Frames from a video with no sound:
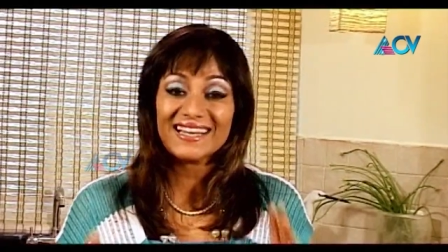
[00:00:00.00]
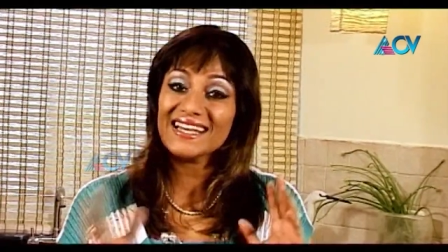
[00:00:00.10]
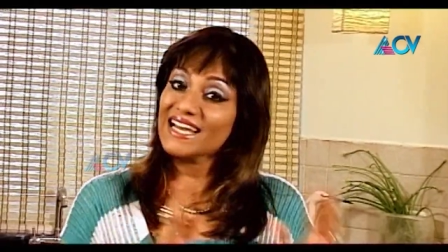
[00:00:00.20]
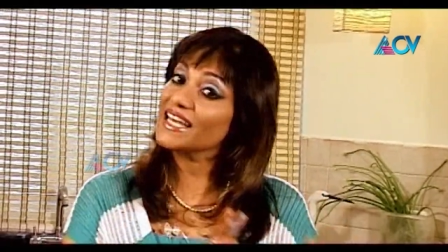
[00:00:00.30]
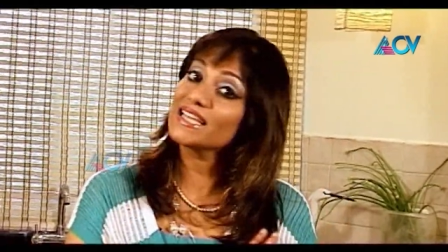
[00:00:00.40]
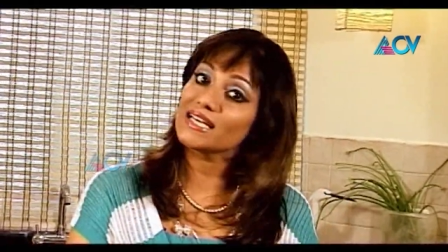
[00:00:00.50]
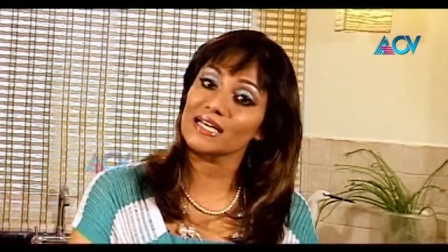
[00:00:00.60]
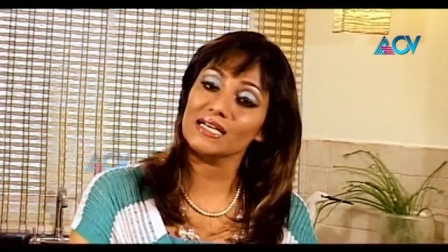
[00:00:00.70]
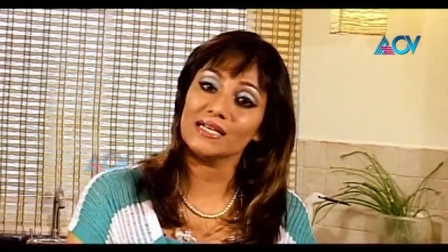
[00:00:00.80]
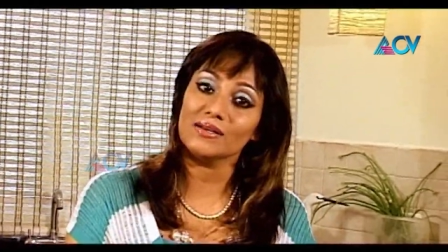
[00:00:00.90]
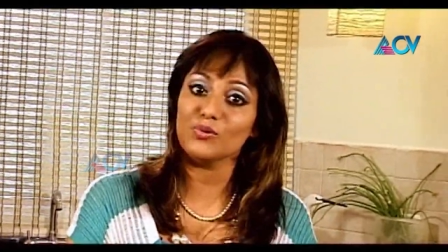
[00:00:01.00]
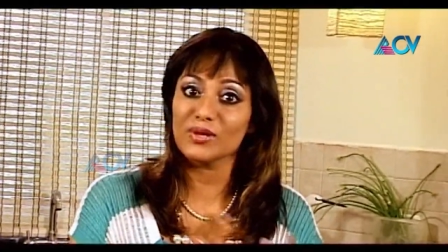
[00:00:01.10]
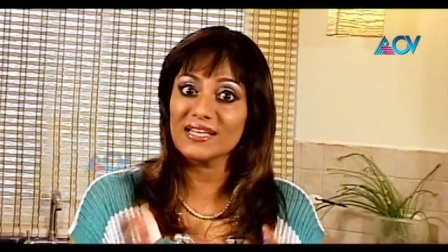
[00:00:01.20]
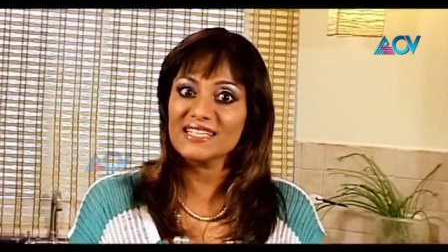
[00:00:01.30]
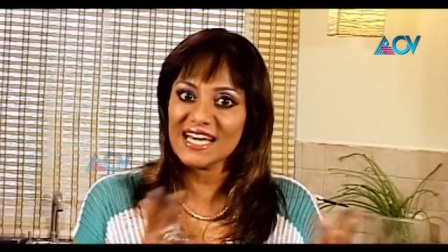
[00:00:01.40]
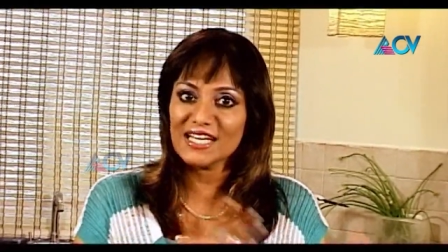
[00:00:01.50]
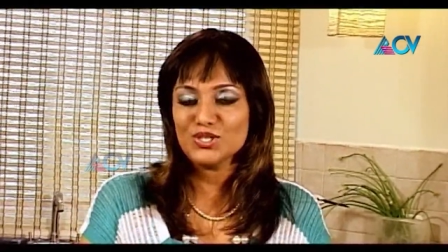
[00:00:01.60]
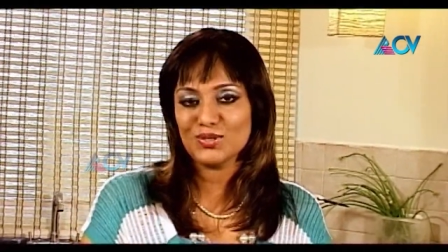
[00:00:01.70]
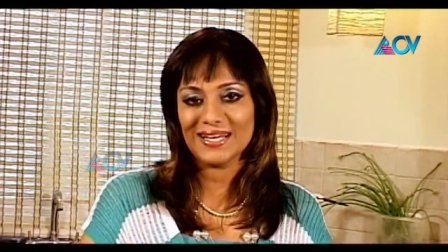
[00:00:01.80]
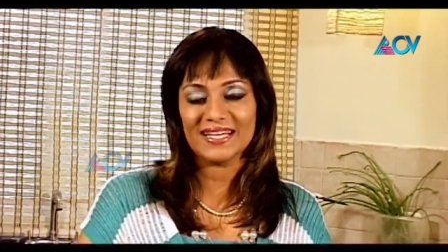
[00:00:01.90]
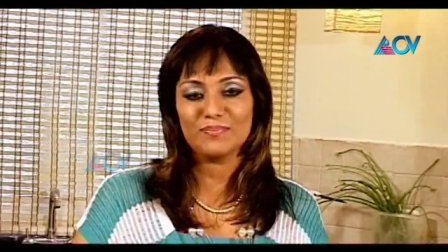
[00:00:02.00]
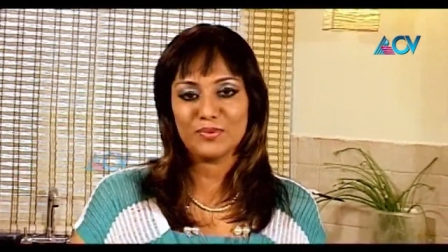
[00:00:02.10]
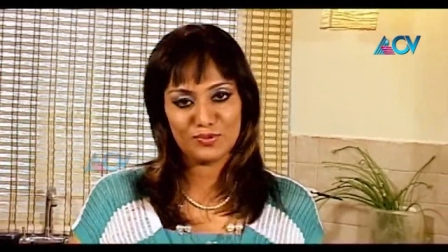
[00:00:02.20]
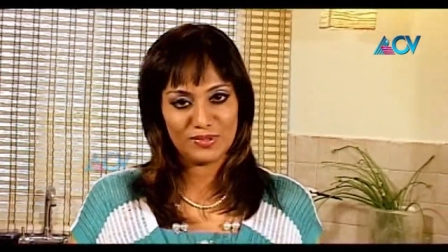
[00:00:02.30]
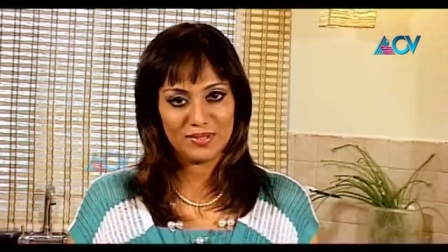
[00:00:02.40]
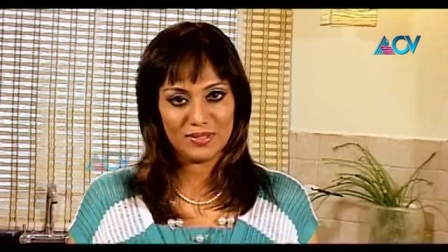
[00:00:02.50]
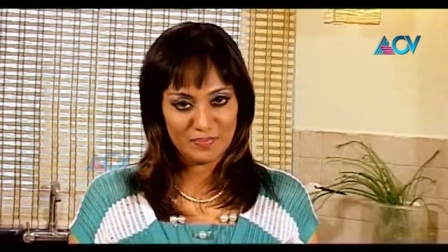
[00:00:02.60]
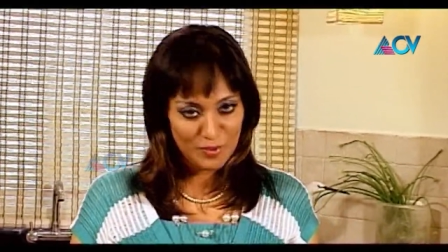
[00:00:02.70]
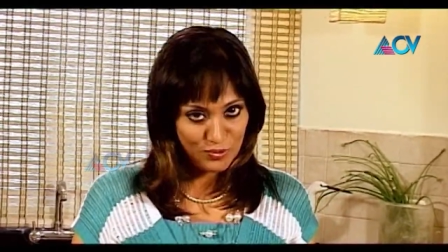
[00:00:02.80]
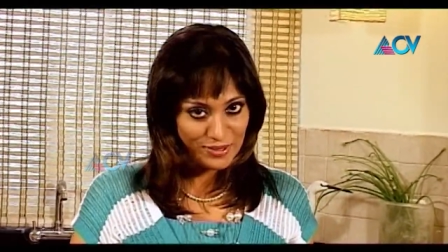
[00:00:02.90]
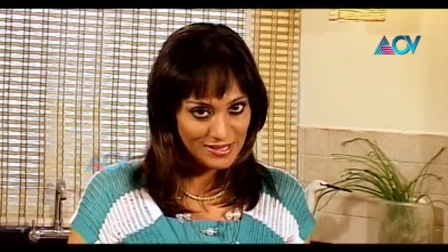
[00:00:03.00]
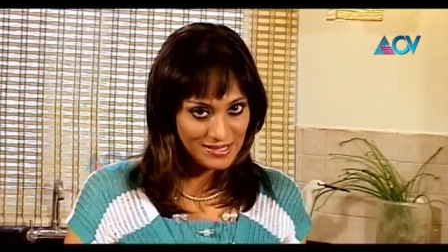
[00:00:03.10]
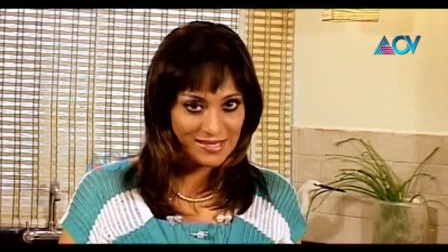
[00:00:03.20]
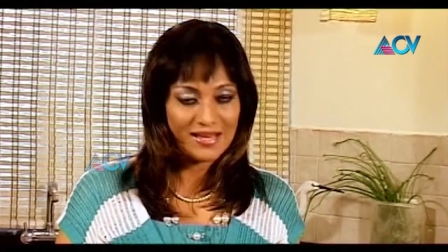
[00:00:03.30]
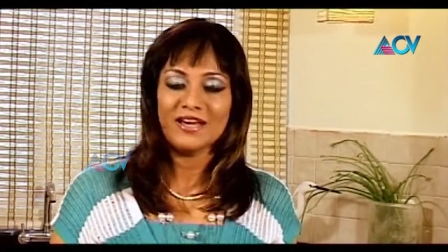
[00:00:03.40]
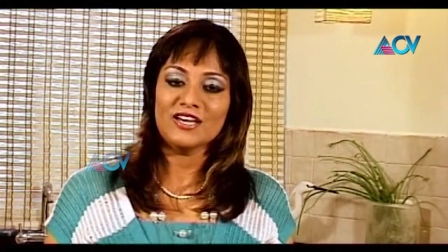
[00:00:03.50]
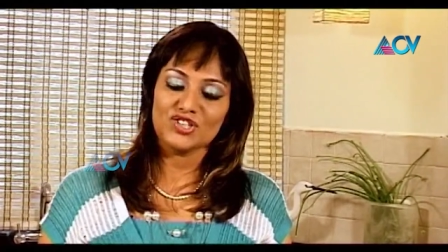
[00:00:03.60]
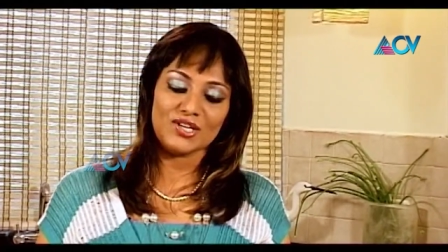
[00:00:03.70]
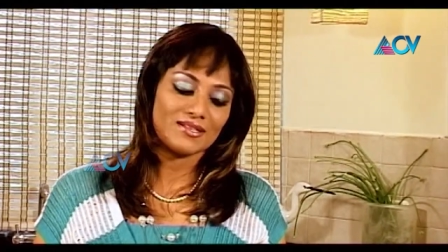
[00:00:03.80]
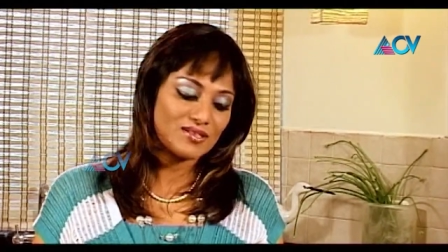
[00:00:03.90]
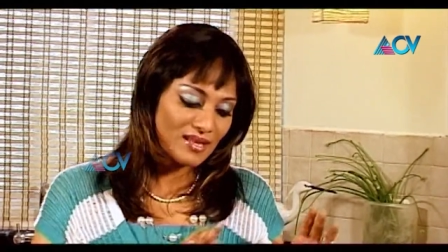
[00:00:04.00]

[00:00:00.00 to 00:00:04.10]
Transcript: it and they like, uh, or they tend to like bone, boneless chicken.